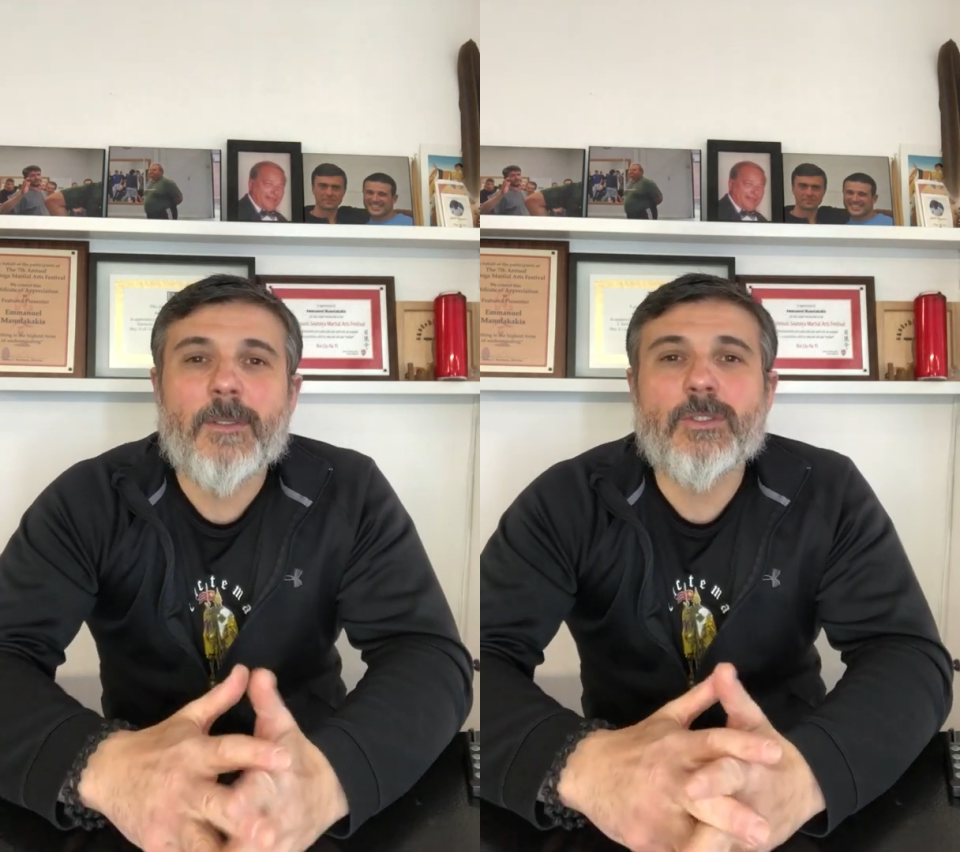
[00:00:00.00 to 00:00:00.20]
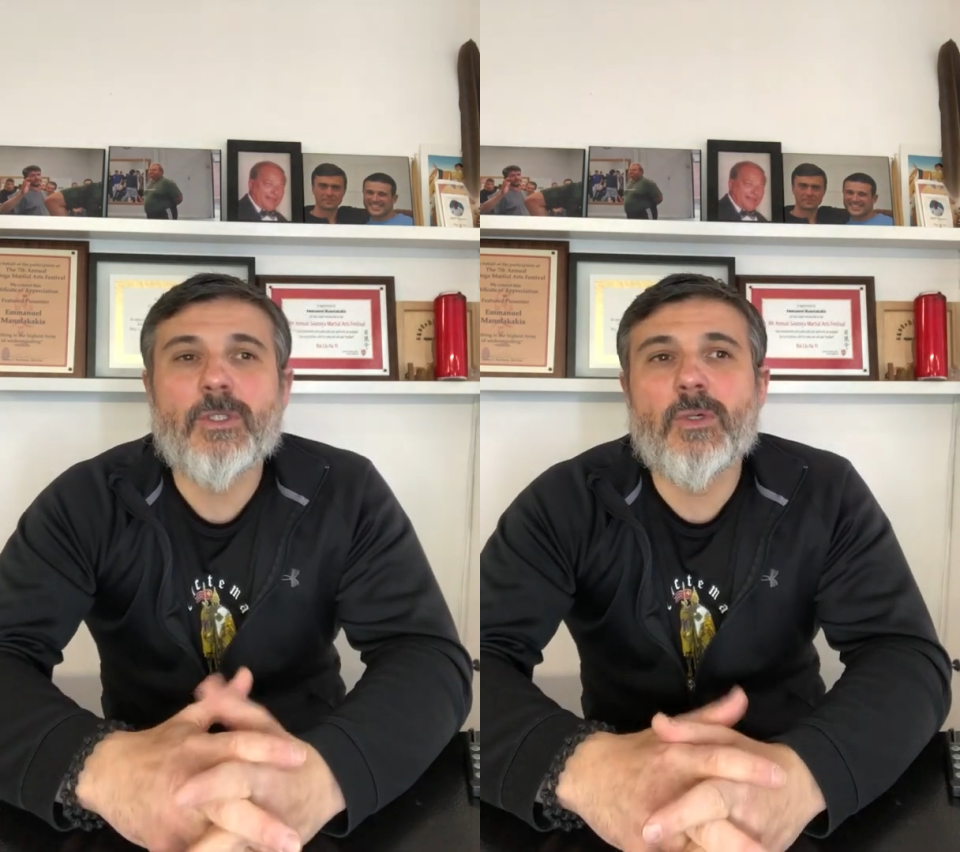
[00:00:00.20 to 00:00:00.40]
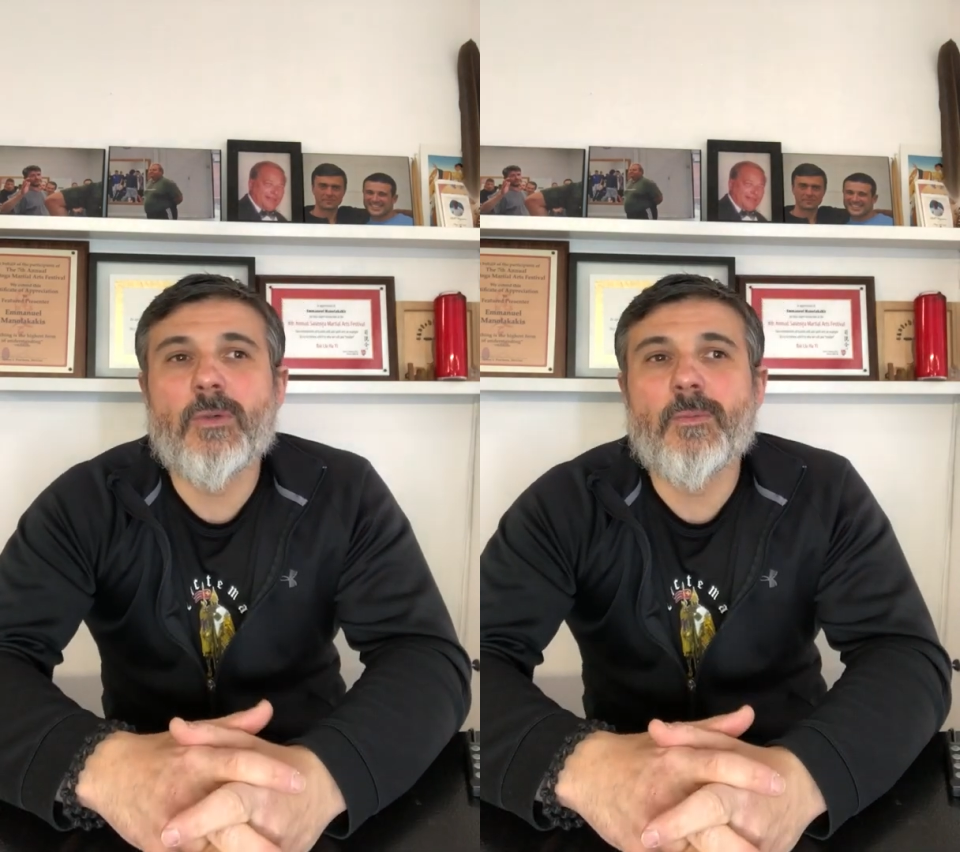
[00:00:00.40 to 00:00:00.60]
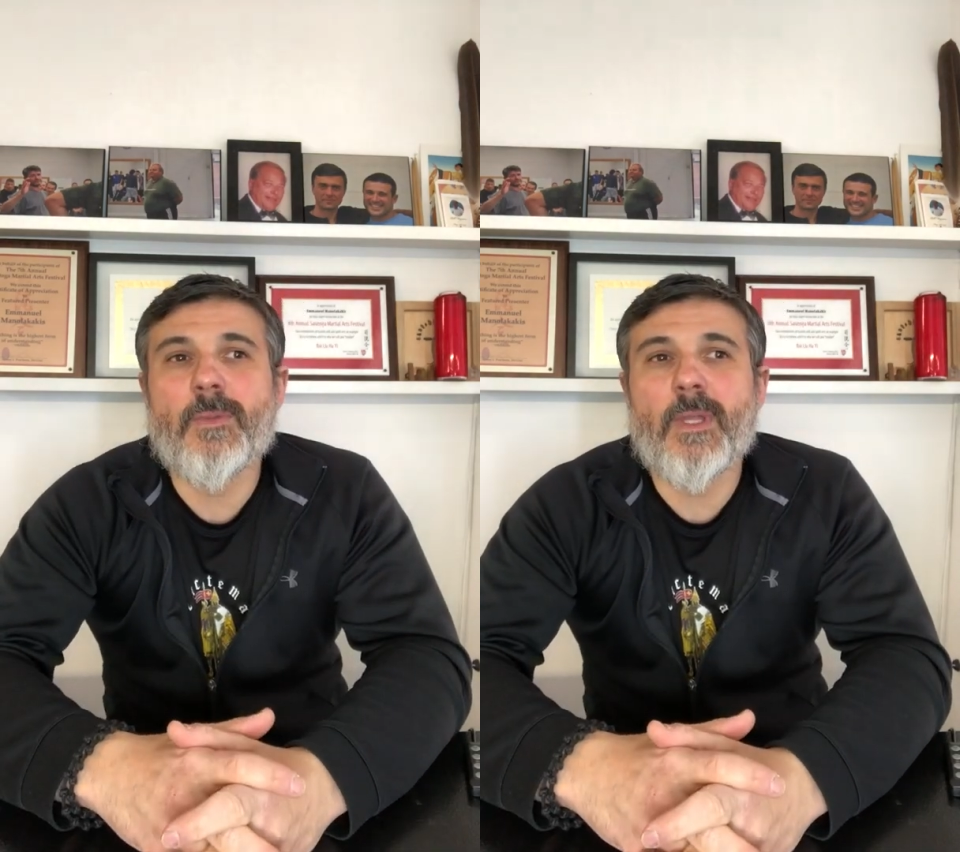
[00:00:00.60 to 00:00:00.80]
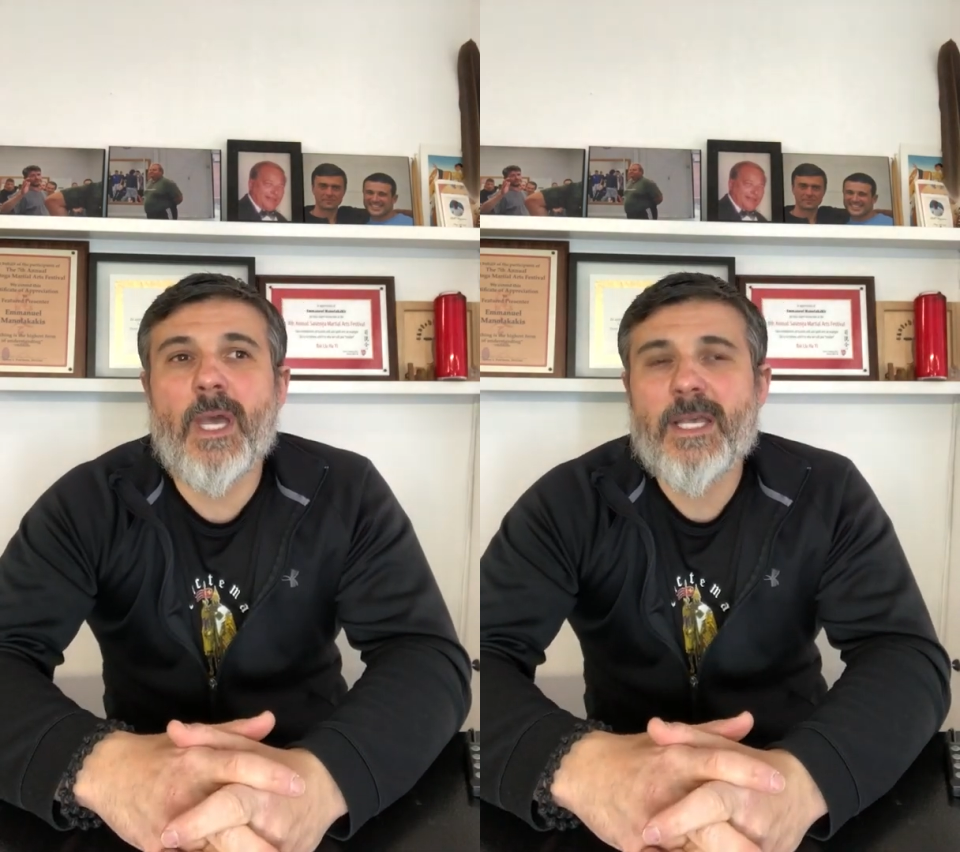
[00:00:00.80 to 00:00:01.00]
So
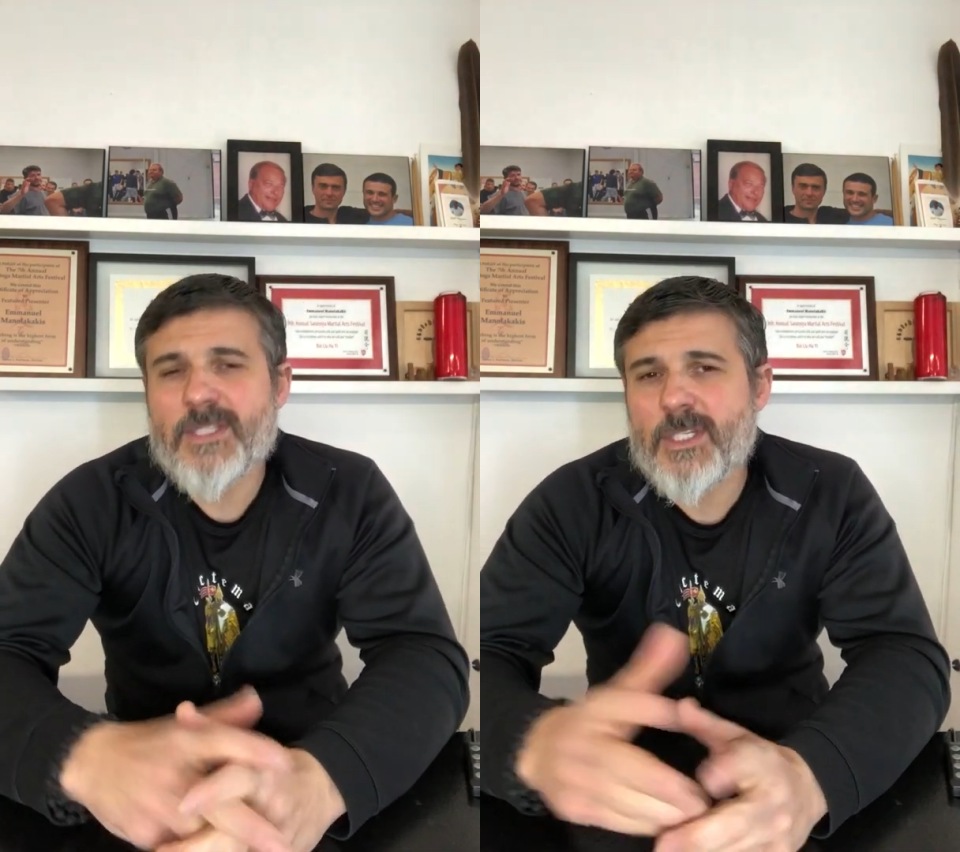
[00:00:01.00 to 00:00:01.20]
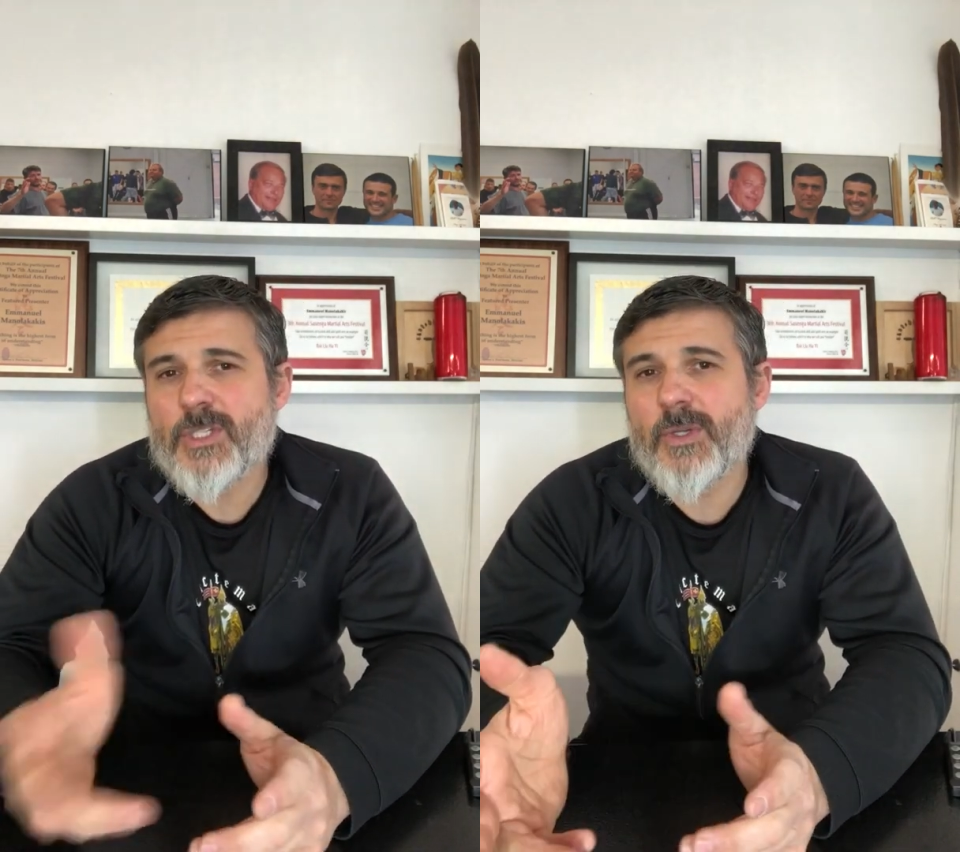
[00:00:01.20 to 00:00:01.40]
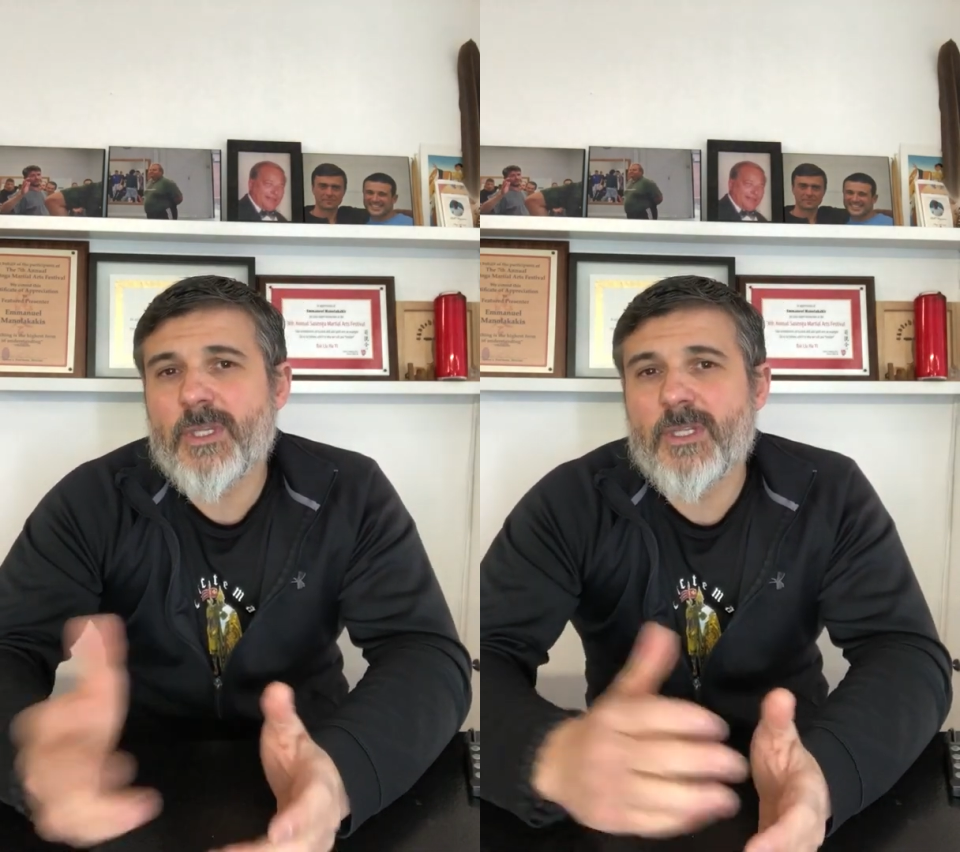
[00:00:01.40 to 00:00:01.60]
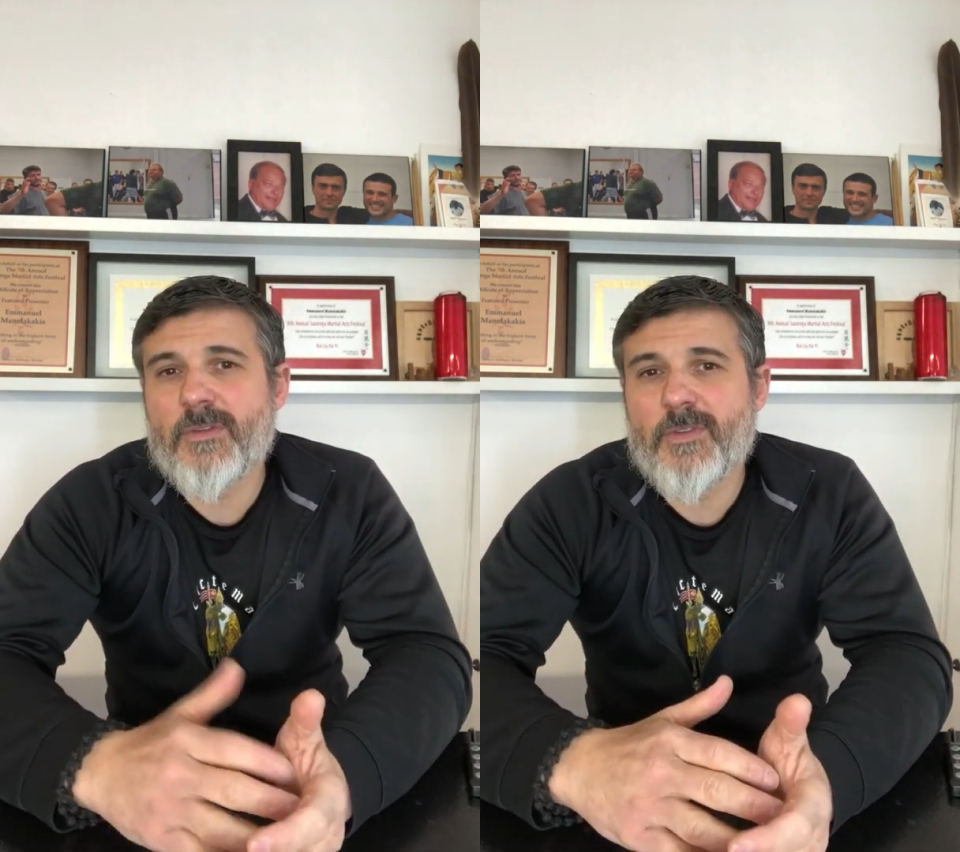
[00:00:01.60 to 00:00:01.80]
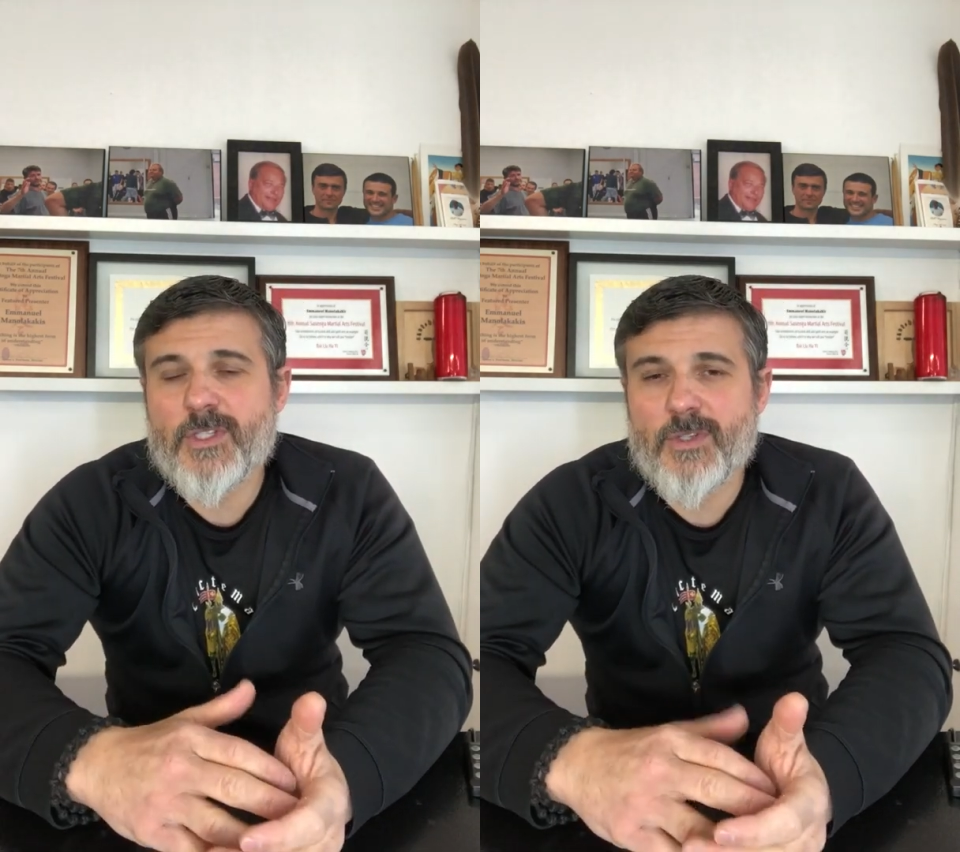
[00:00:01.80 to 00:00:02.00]
as I show you the different